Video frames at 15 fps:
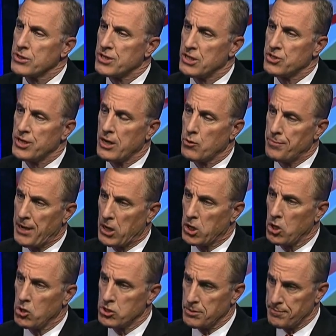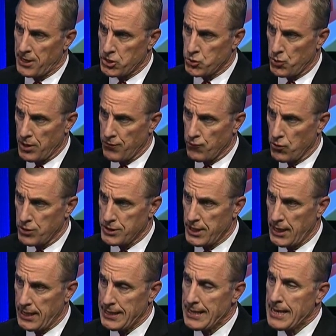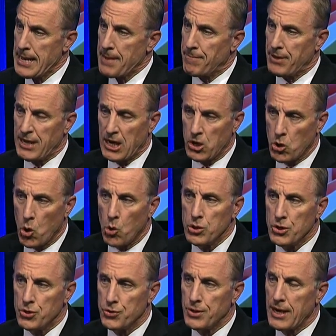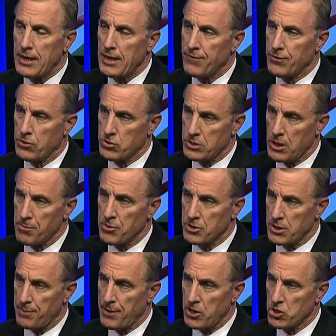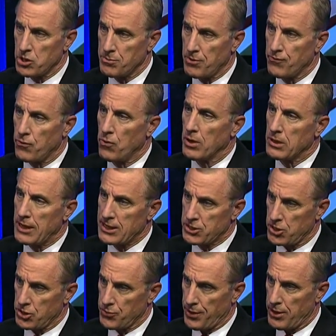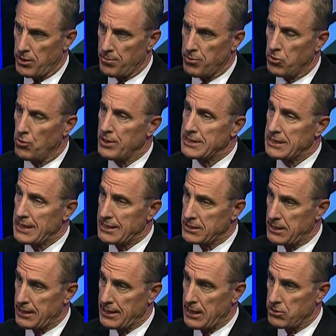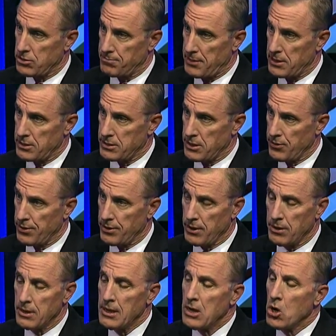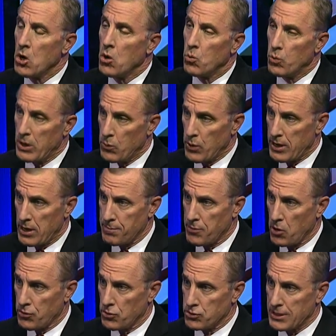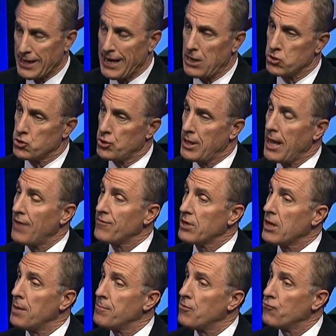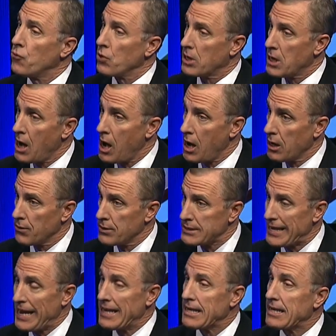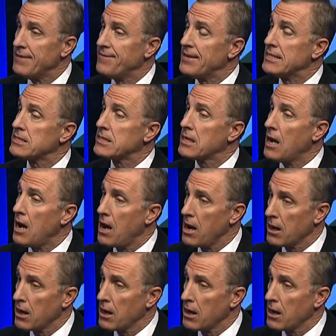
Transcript: Air Force has said it would be closing by 2014, but they can only do that if those numbers I mentioned before, less than 300 employees, less than 1,000 military there, we win on both those accounts. So they have to come before Congress and convince